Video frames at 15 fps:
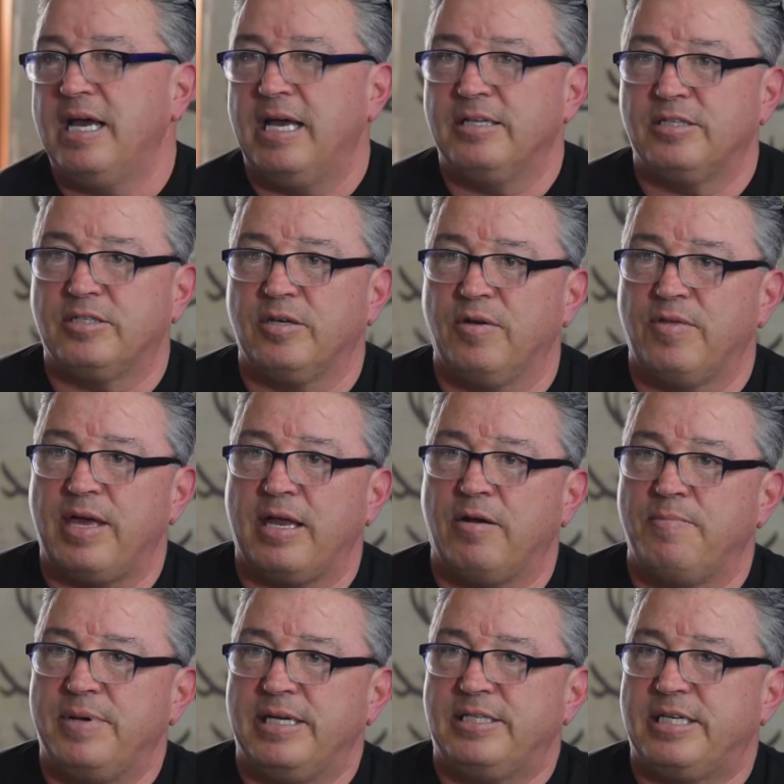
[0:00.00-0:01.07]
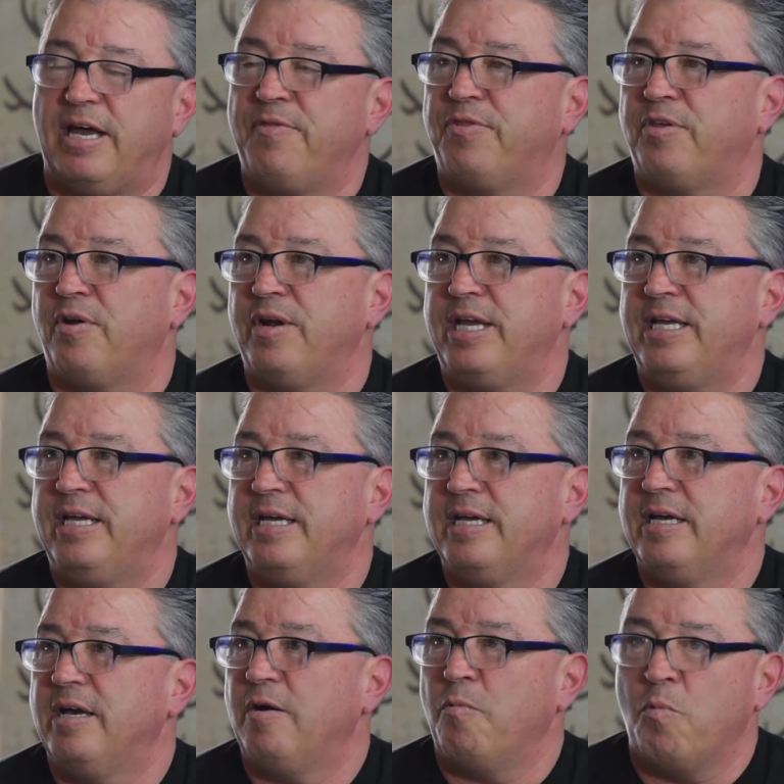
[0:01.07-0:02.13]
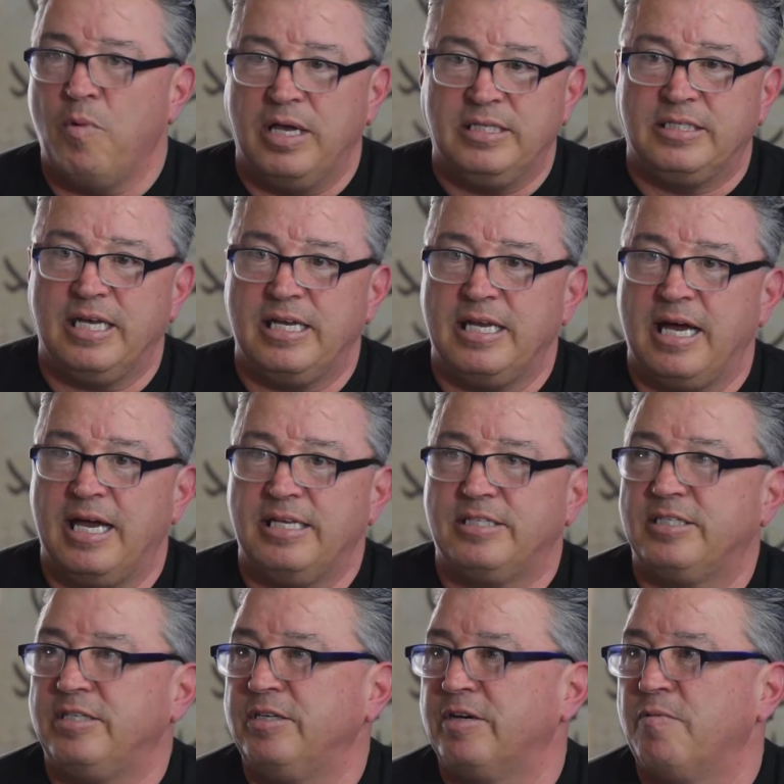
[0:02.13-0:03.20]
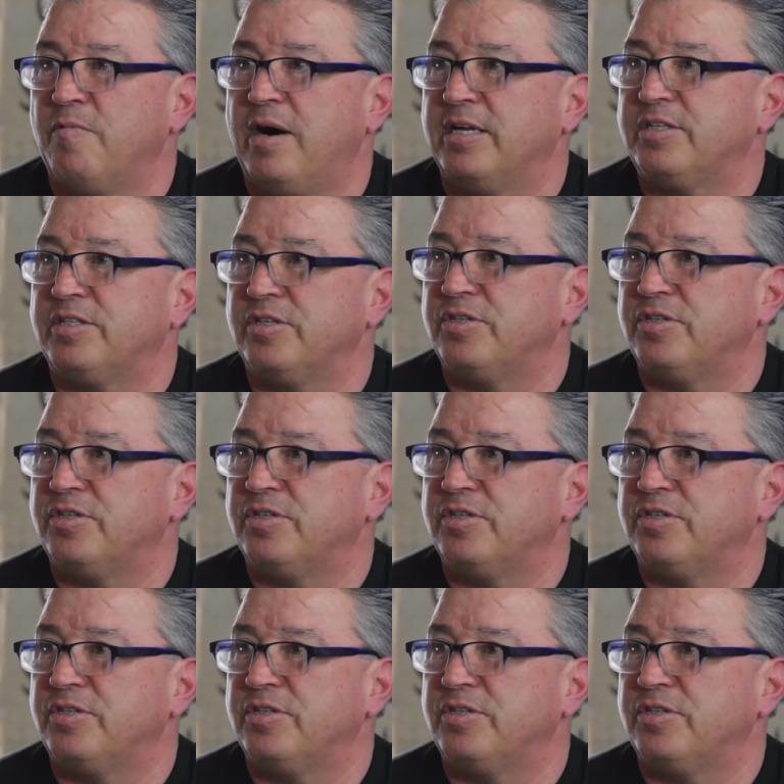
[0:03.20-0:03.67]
And so that'll be 10:30 Wednesday nights. You can watch the